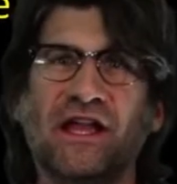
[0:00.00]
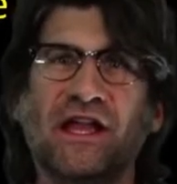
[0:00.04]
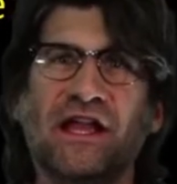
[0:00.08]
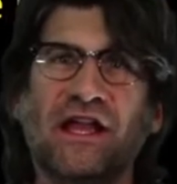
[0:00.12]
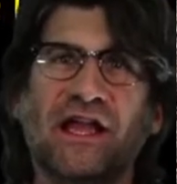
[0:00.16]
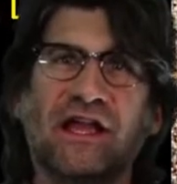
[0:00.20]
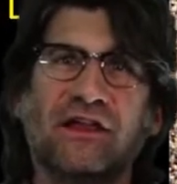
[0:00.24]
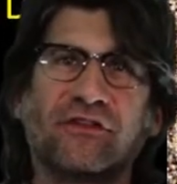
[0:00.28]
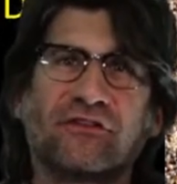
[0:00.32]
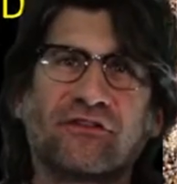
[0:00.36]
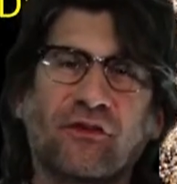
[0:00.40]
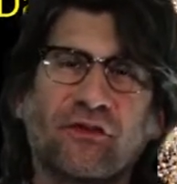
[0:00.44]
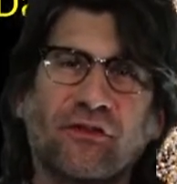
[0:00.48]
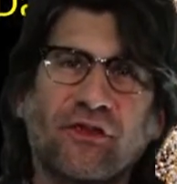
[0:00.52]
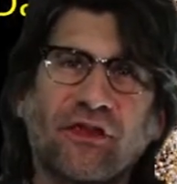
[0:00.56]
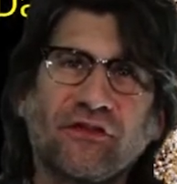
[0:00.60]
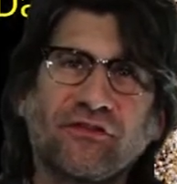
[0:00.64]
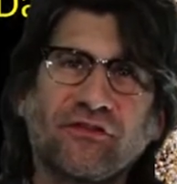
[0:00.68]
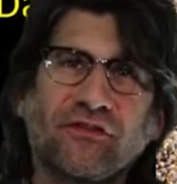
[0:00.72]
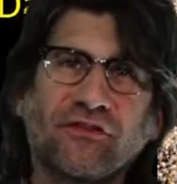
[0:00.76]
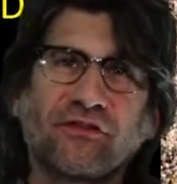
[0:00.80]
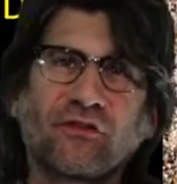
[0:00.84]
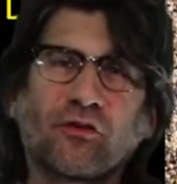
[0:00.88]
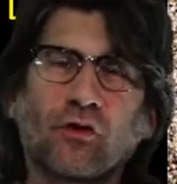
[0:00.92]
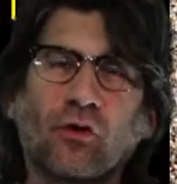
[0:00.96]
And so this
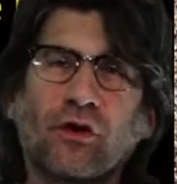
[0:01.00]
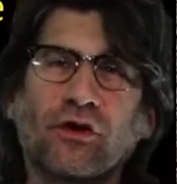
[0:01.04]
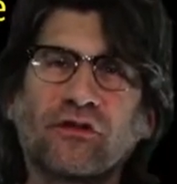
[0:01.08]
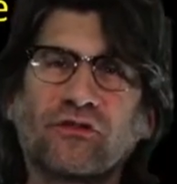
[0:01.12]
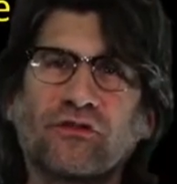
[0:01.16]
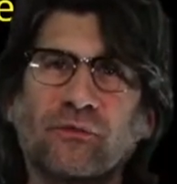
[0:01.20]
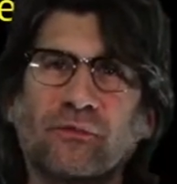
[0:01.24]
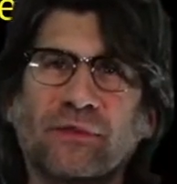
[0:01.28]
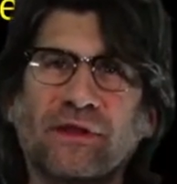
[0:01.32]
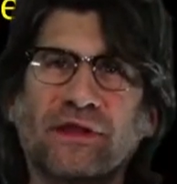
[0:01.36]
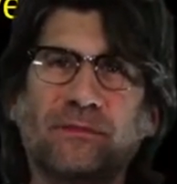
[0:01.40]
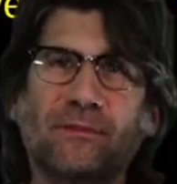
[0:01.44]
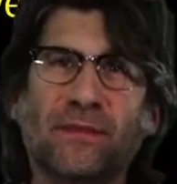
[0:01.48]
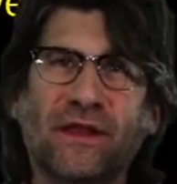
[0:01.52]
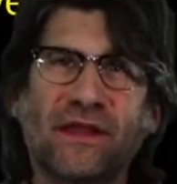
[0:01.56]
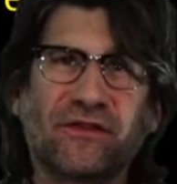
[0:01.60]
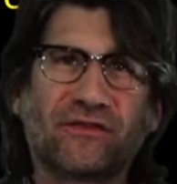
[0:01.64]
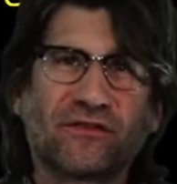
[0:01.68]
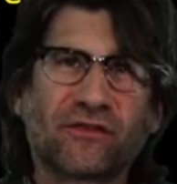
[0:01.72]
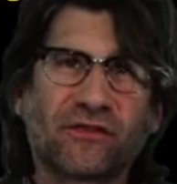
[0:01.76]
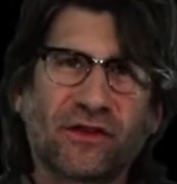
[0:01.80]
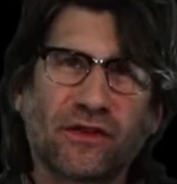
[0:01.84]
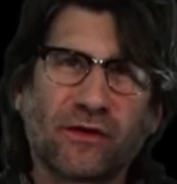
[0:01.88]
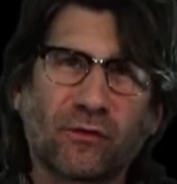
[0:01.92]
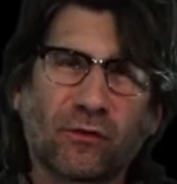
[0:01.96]
is going to be
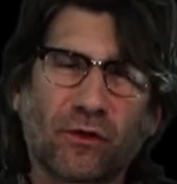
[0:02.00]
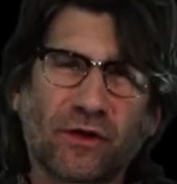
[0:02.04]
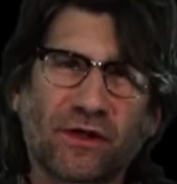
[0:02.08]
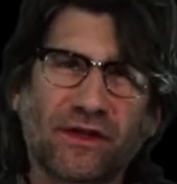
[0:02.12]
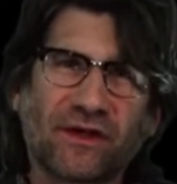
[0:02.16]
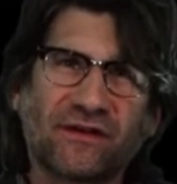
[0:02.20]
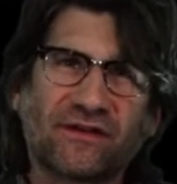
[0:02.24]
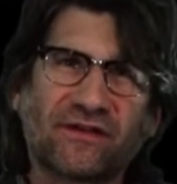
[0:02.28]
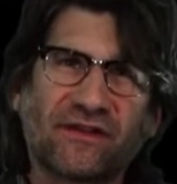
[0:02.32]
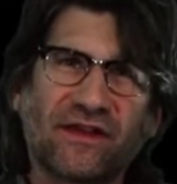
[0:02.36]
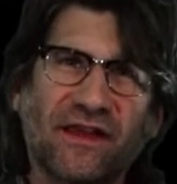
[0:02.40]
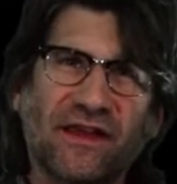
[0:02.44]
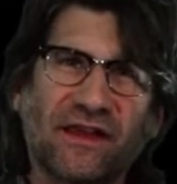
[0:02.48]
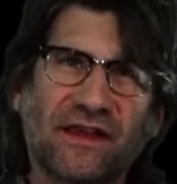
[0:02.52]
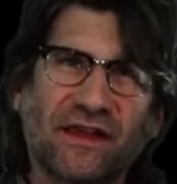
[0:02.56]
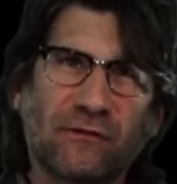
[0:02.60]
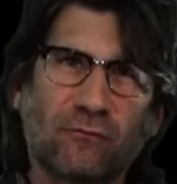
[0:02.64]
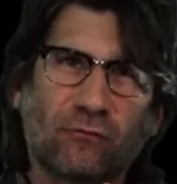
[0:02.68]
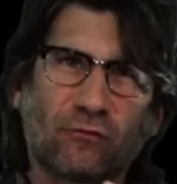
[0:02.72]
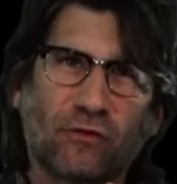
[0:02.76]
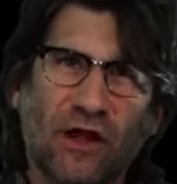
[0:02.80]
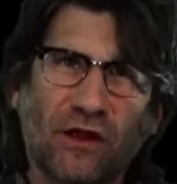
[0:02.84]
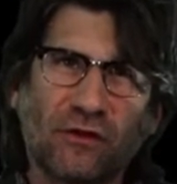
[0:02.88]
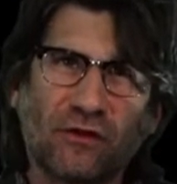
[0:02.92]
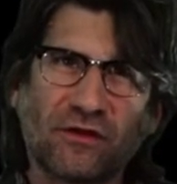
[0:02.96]
basically, we're going to take
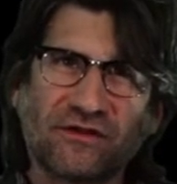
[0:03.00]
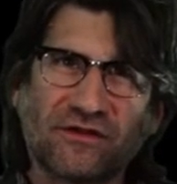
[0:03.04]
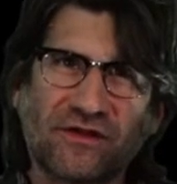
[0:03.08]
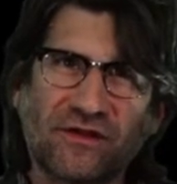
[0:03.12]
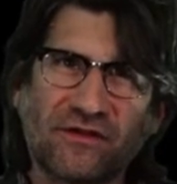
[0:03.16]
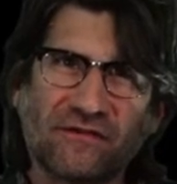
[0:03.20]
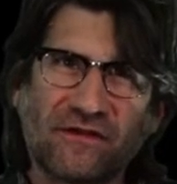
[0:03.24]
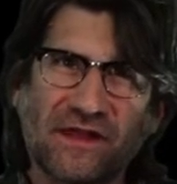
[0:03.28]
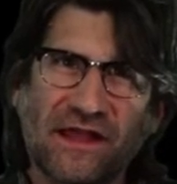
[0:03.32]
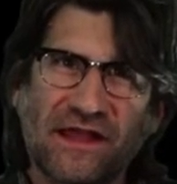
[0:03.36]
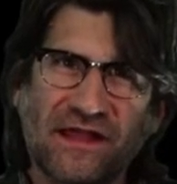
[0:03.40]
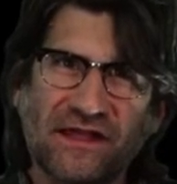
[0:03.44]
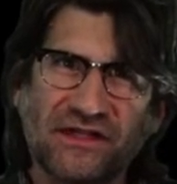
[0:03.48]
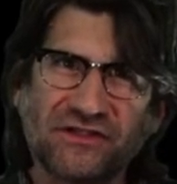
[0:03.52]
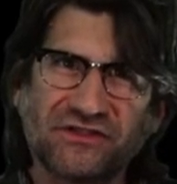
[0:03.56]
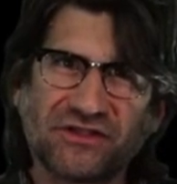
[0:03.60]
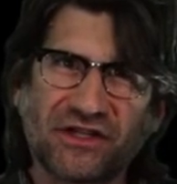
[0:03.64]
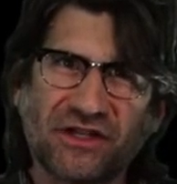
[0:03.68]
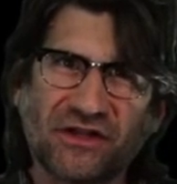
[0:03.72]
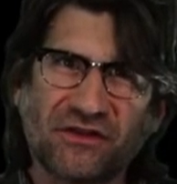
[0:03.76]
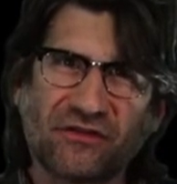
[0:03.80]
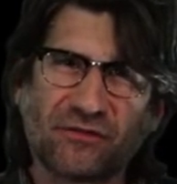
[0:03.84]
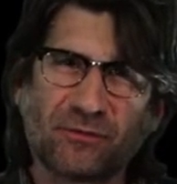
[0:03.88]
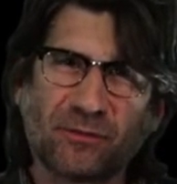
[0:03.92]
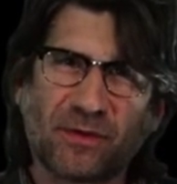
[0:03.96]
relative
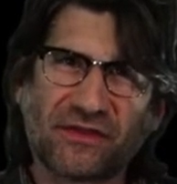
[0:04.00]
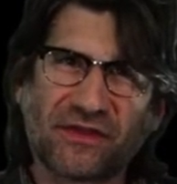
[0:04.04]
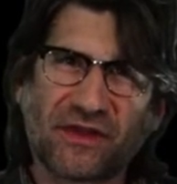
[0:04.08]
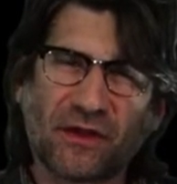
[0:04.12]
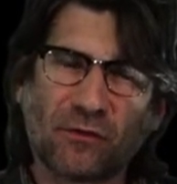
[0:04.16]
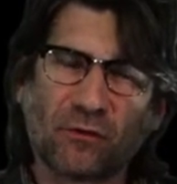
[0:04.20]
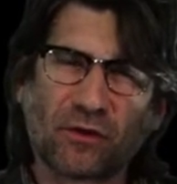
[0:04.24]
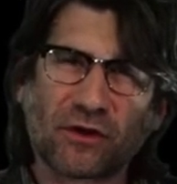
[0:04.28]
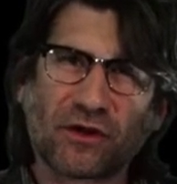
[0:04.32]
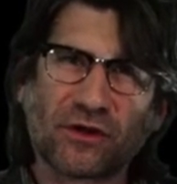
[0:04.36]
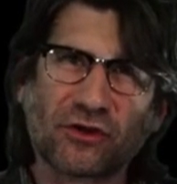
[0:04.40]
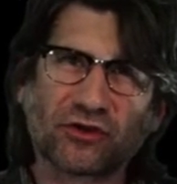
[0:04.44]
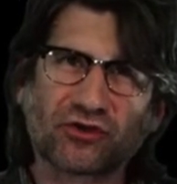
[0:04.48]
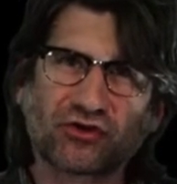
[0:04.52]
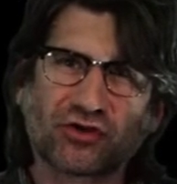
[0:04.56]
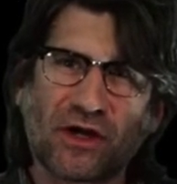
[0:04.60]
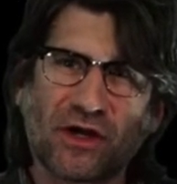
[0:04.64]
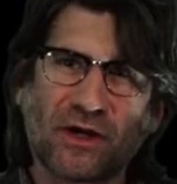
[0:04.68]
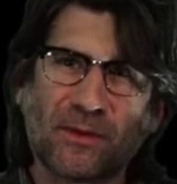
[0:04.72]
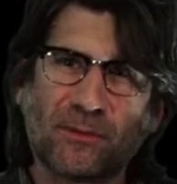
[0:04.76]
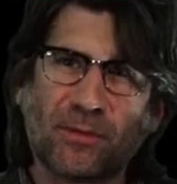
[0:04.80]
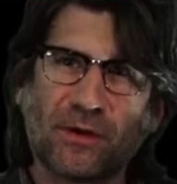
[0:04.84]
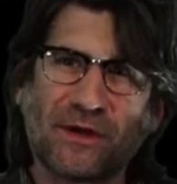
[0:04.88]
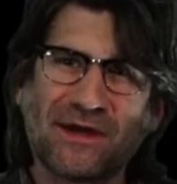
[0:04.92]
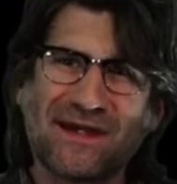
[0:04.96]
ages, but then we're going to try
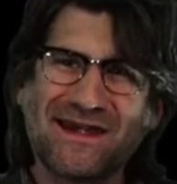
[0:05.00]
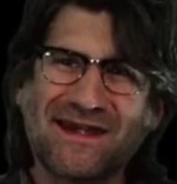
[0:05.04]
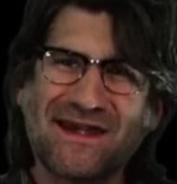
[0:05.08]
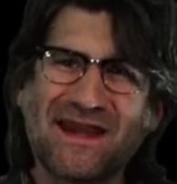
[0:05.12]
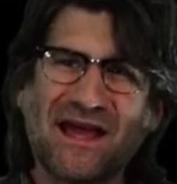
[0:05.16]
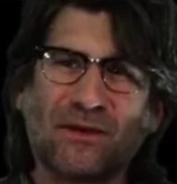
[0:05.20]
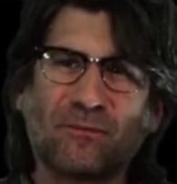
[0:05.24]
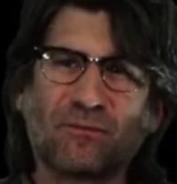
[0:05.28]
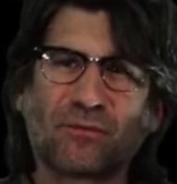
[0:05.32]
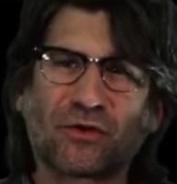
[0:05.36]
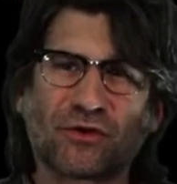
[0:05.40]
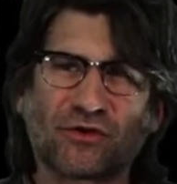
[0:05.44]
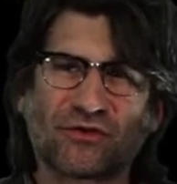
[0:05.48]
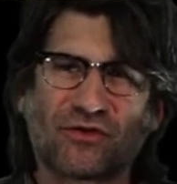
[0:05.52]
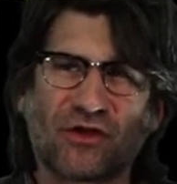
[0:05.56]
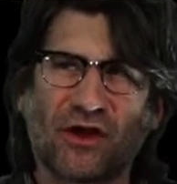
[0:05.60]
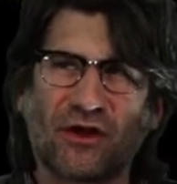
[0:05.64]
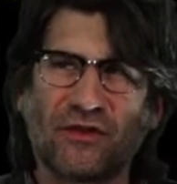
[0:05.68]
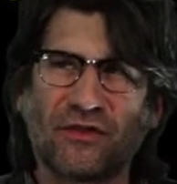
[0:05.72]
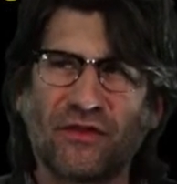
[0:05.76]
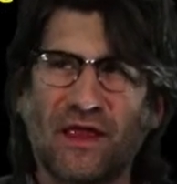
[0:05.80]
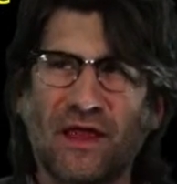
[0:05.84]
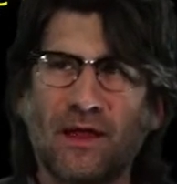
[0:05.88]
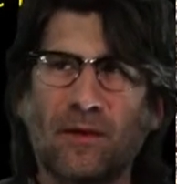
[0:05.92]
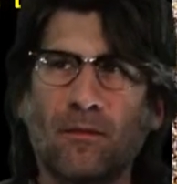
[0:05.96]
and put numbers on
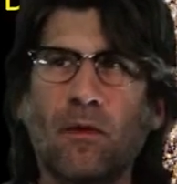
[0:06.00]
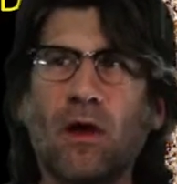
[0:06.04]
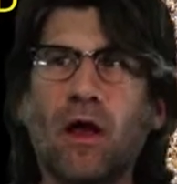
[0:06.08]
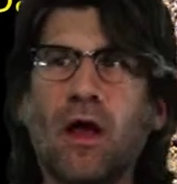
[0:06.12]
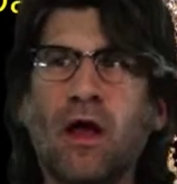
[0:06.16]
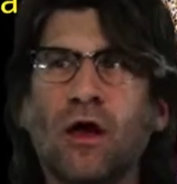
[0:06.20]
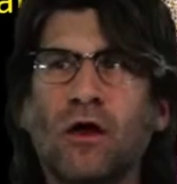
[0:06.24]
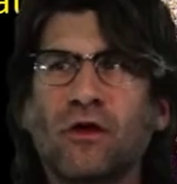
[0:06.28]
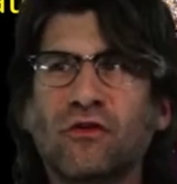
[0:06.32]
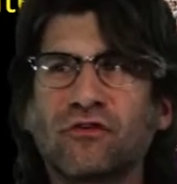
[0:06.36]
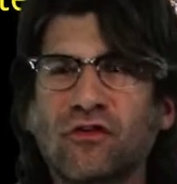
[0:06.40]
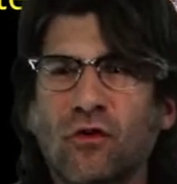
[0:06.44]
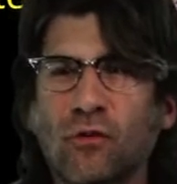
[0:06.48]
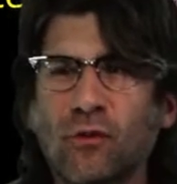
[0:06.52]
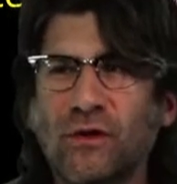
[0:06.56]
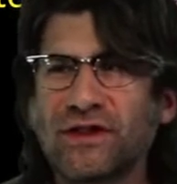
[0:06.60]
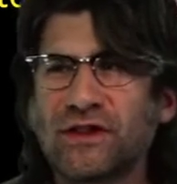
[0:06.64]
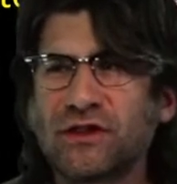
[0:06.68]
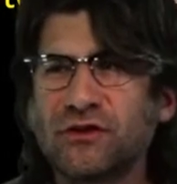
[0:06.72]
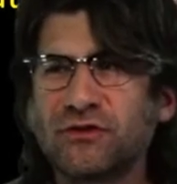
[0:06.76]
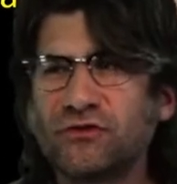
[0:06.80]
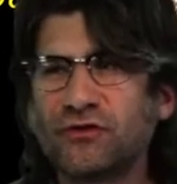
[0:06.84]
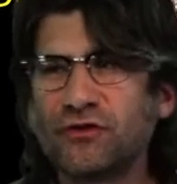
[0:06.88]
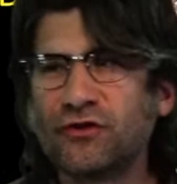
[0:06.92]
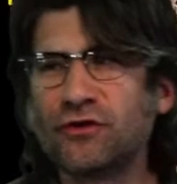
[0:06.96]
them. So we
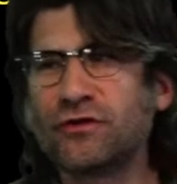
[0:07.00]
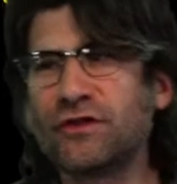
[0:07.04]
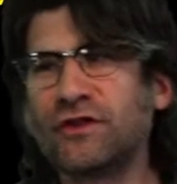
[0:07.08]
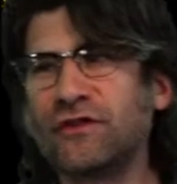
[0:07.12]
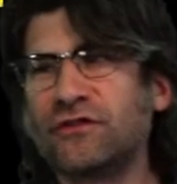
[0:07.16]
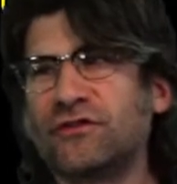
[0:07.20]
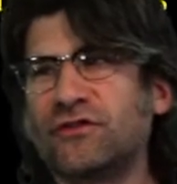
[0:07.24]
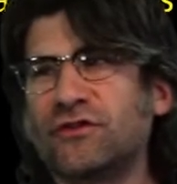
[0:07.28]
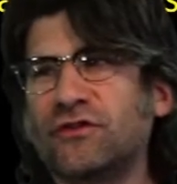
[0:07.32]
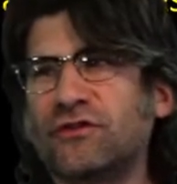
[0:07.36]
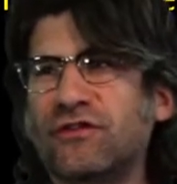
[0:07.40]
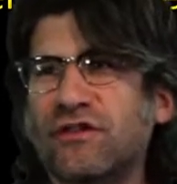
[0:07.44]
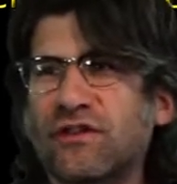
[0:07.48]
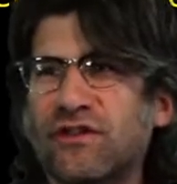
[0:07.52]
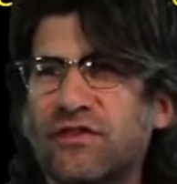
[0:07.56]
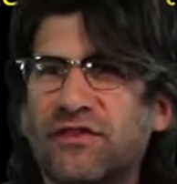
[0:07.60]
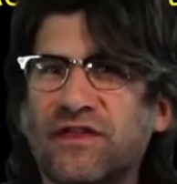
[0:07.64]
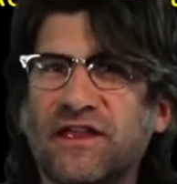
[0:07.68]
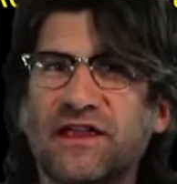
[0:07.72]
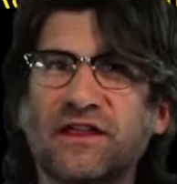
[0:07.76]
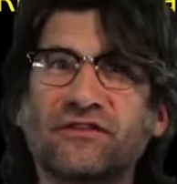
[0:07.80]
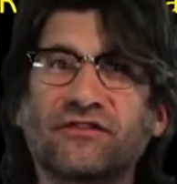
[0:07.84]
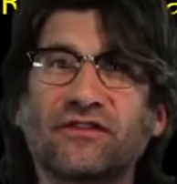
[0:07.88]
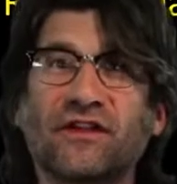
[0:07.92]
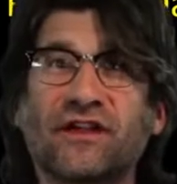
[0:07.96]
can do this using
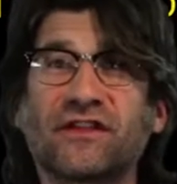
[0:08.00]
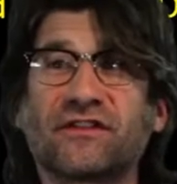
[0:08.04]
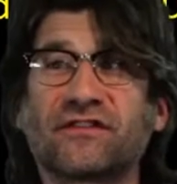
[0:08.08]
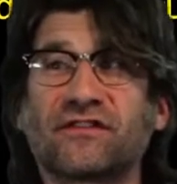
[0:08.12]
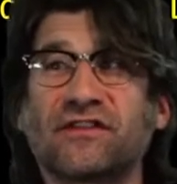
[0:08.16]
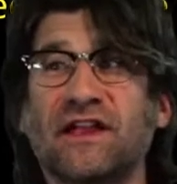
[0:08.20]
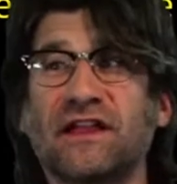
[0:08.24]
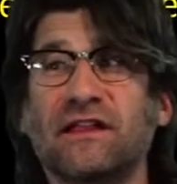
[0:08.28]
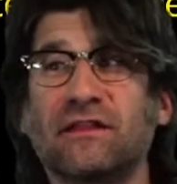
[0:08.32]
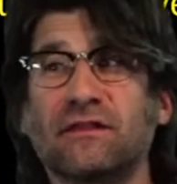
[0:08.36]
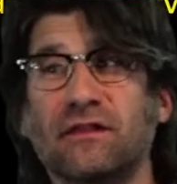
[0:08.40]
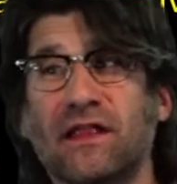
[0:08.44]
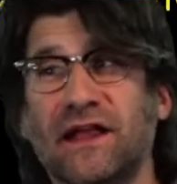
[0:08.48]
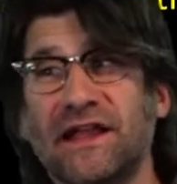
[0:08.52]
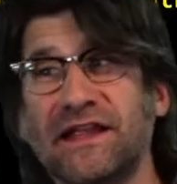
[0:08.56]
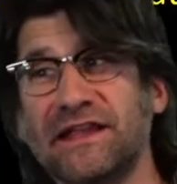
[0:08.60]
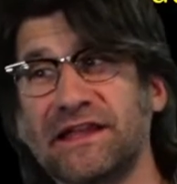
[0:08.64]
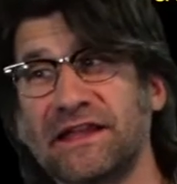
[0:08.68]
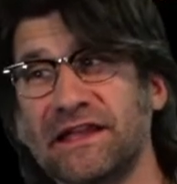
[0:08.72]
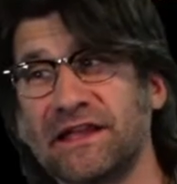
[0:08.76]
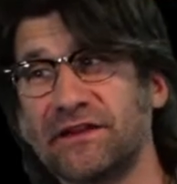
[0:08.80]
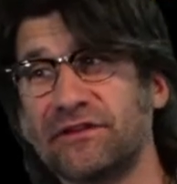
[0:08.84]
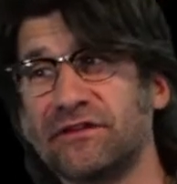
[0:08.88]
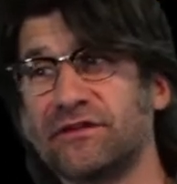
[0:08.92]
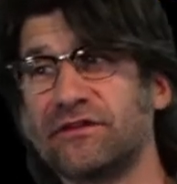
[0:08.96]
things like, say,
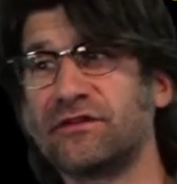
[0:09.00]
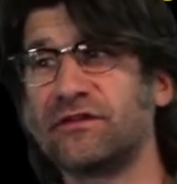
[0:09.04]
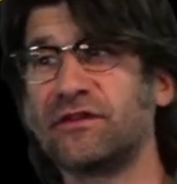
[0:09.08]
lichens.